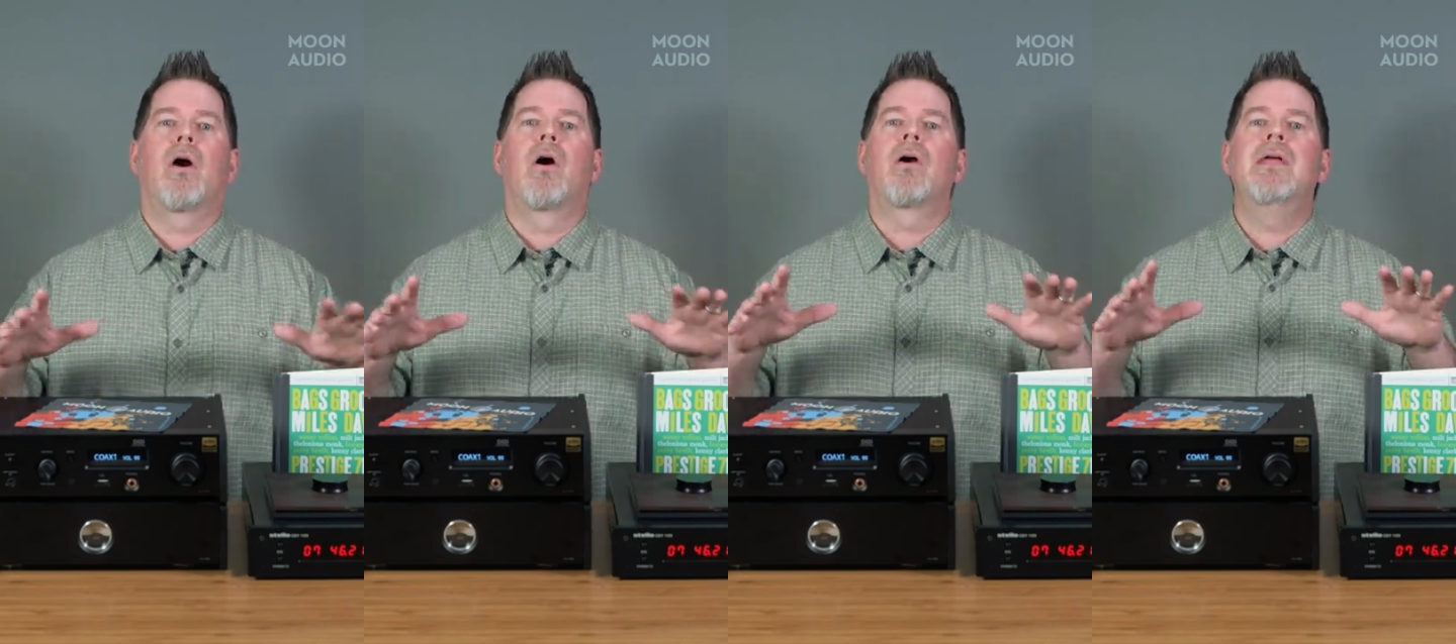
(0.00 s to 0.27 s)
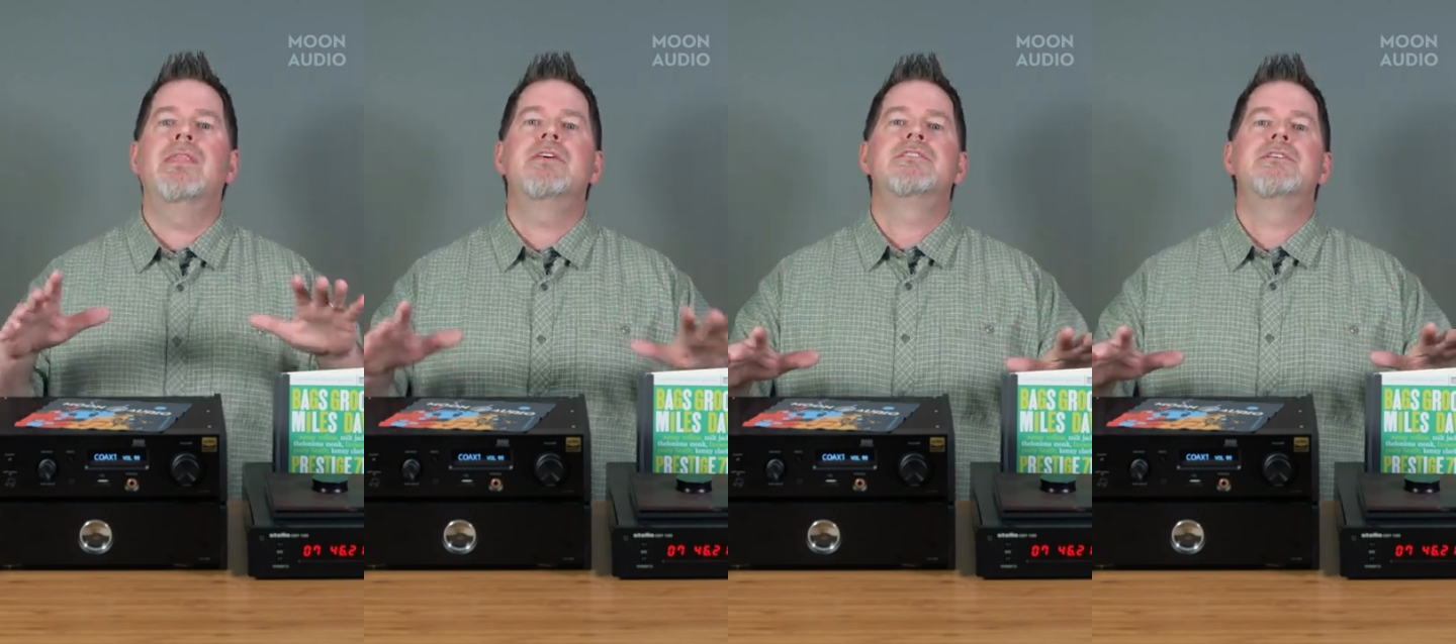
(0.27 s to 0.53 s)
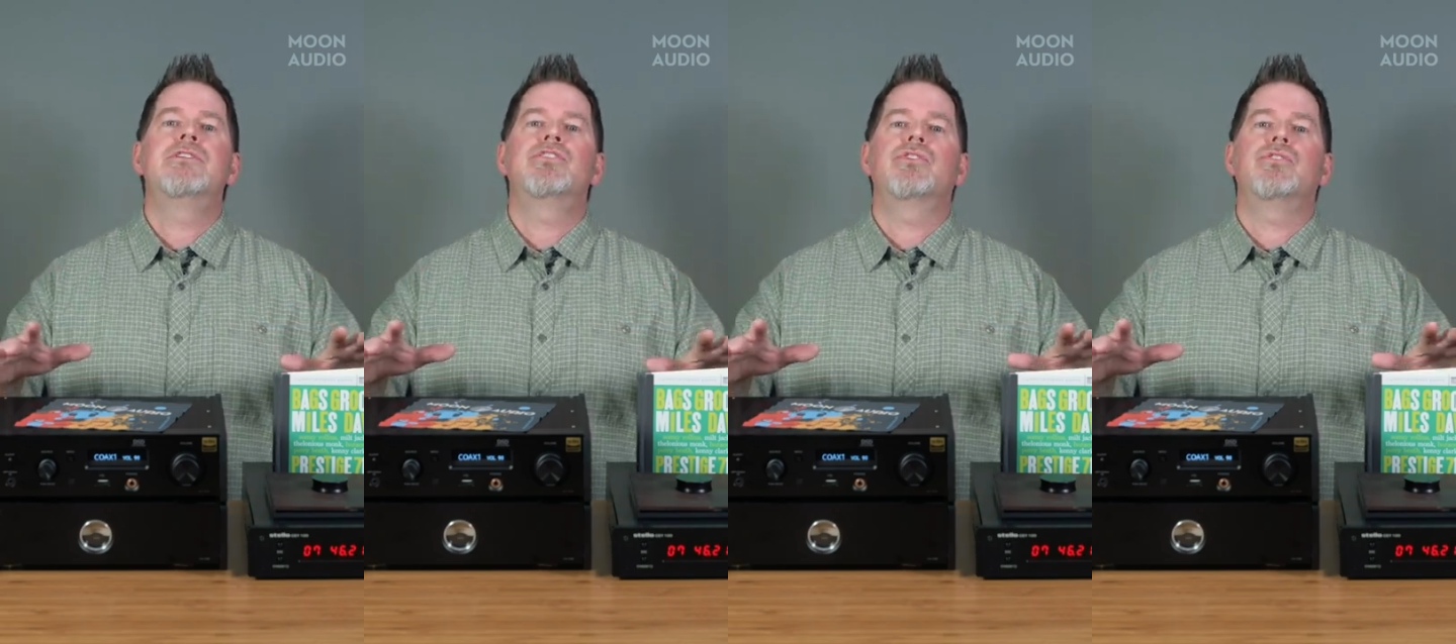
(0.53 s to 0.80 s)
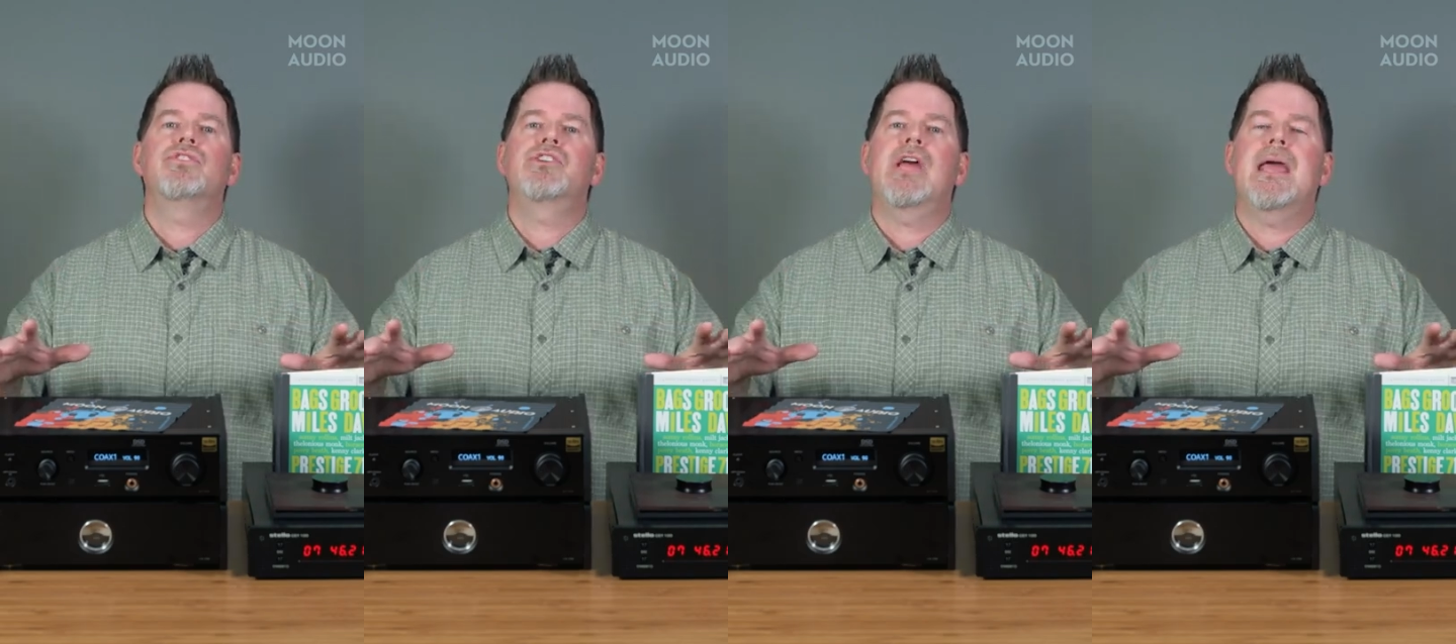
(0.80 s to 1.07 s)
are in the
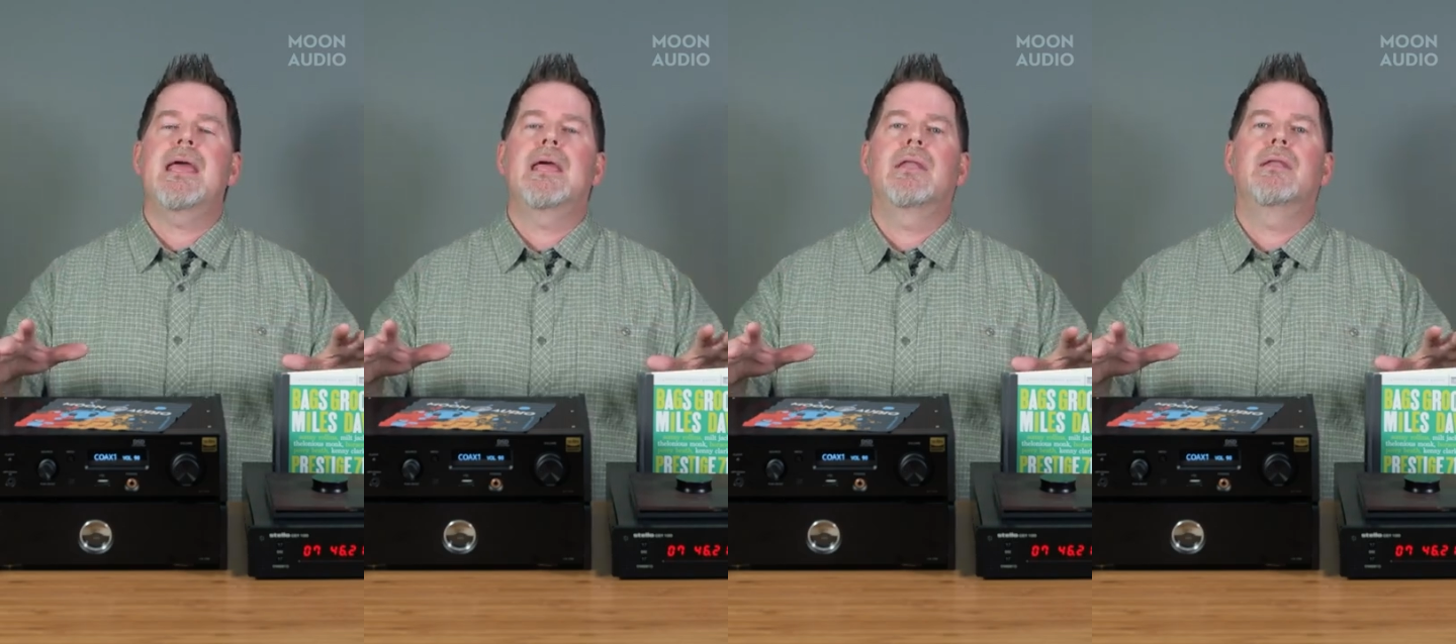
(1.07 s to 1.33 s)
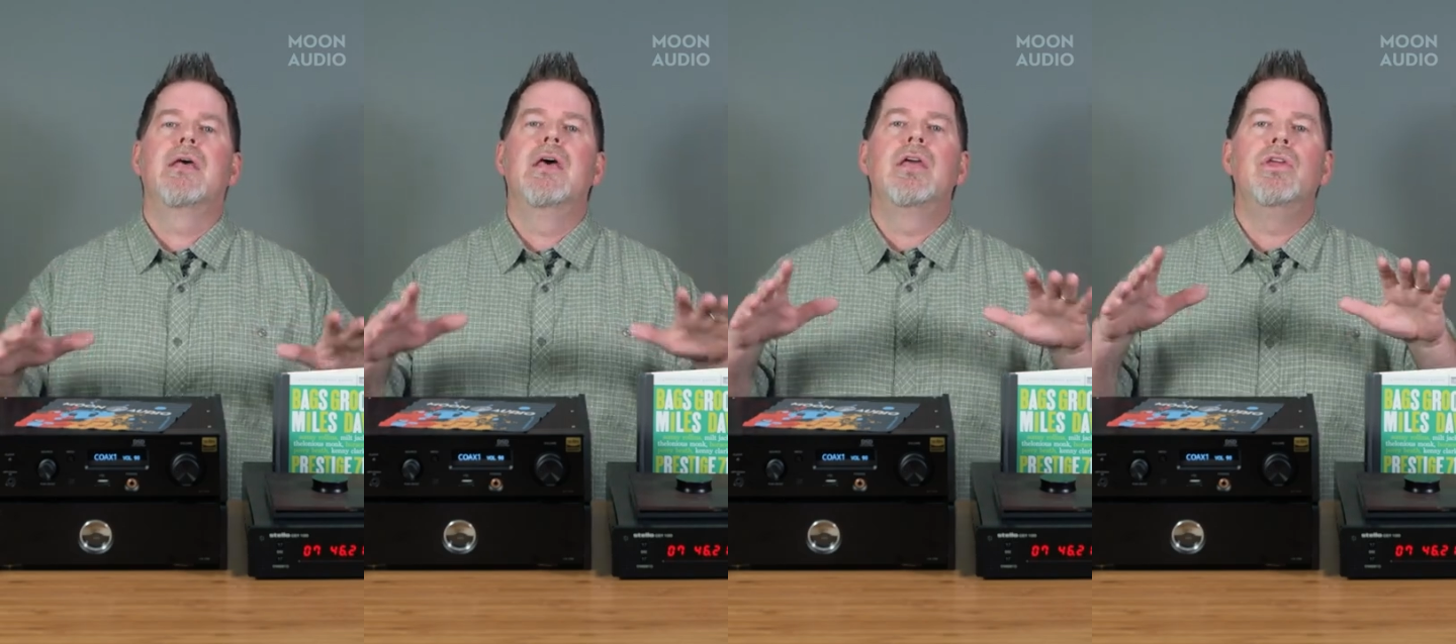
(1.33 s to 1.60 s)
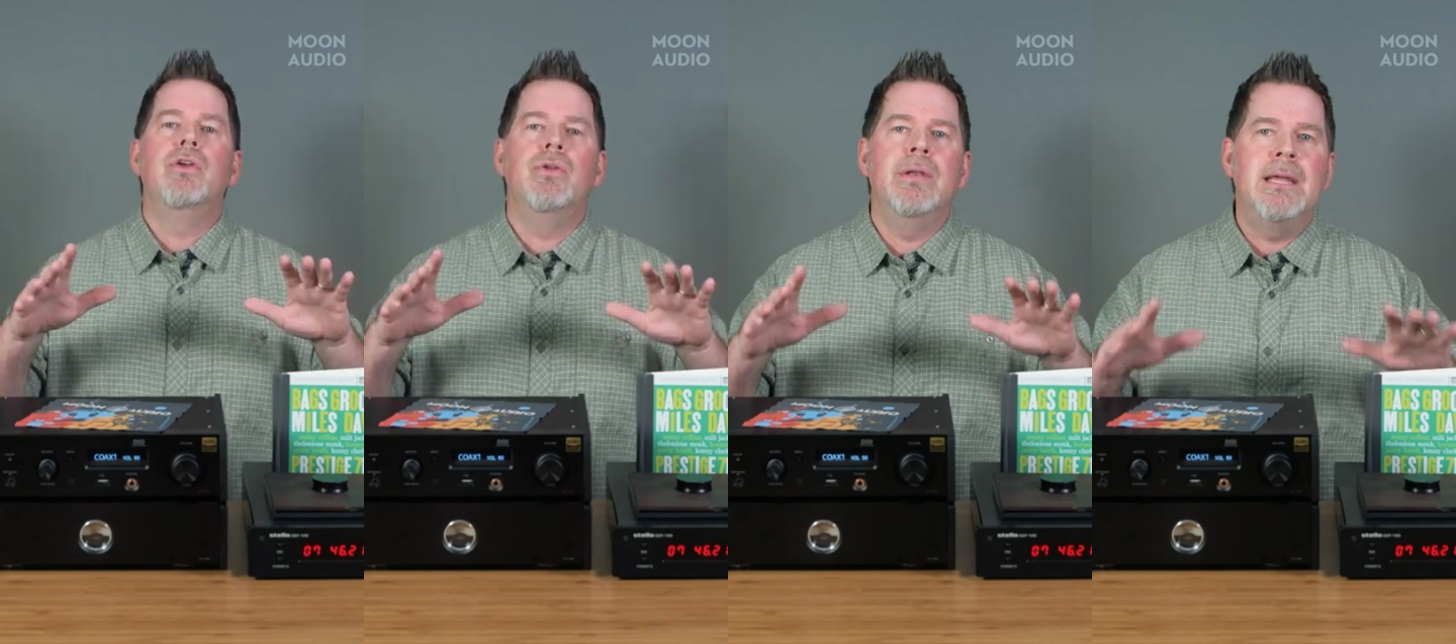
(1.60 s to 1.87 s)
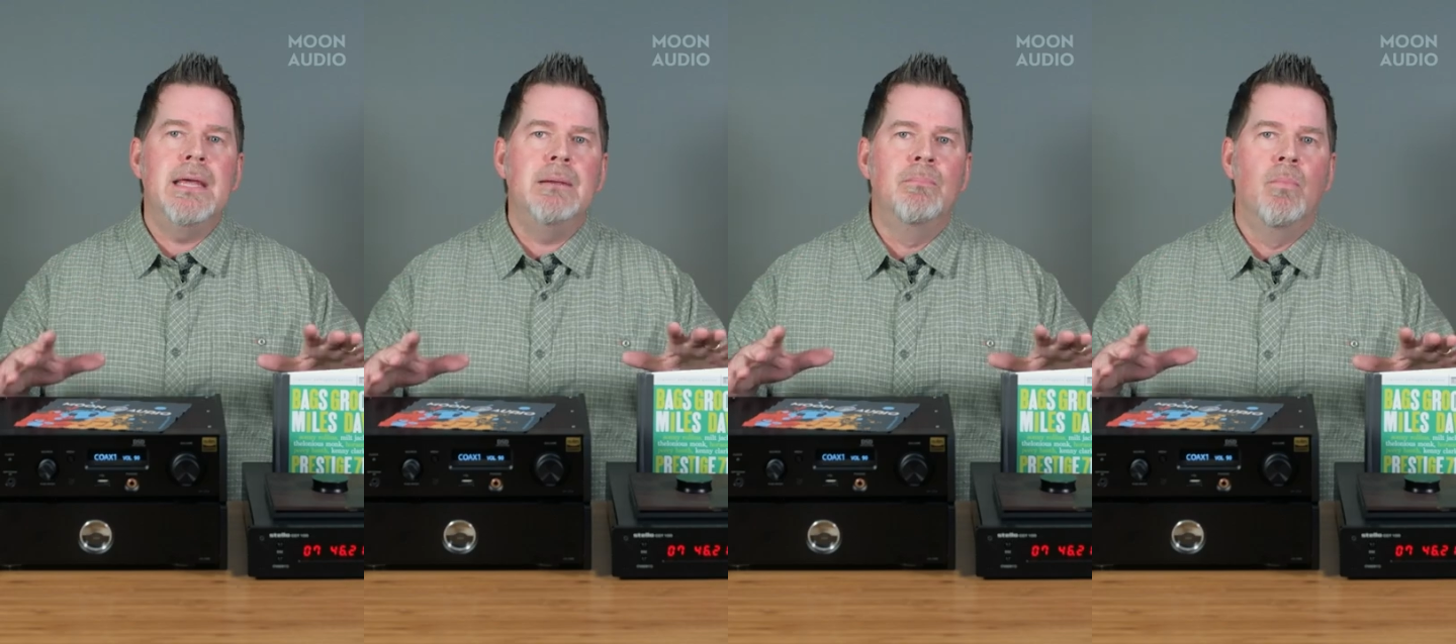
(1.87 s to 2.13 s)
digital chain, you
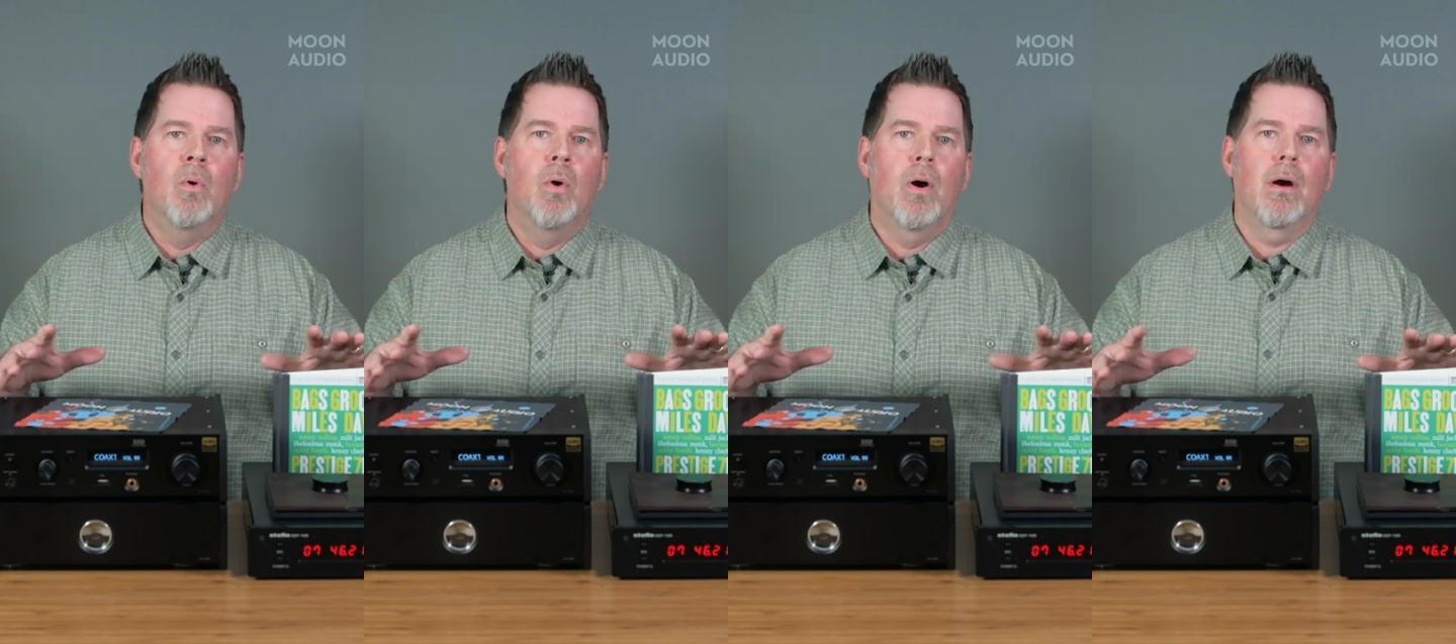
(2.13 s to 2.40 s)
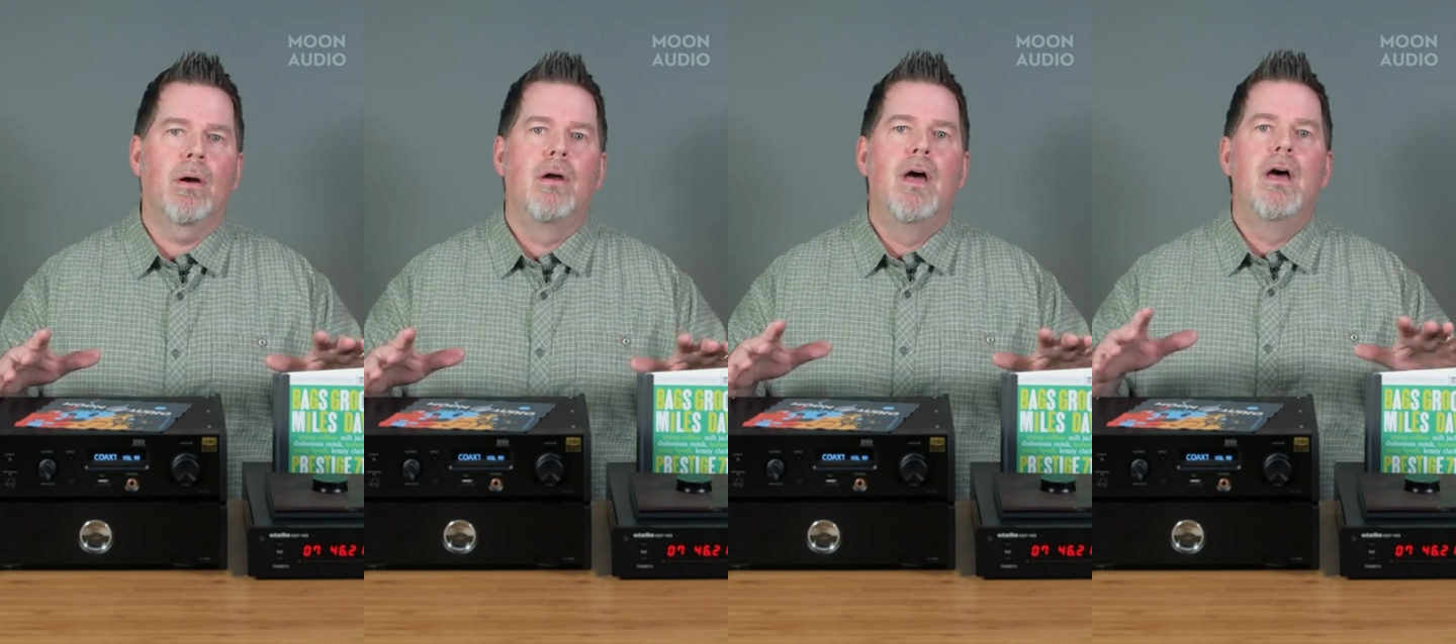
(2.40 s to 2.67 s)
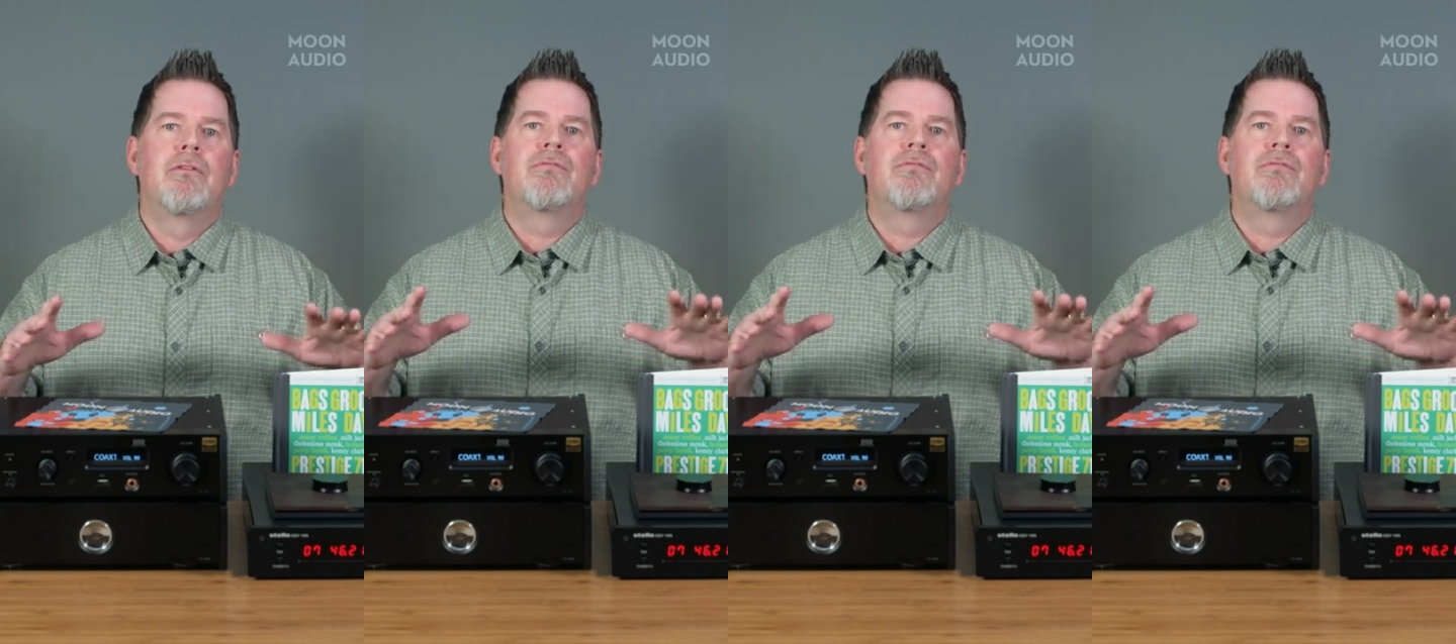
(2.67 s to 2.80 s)
need more.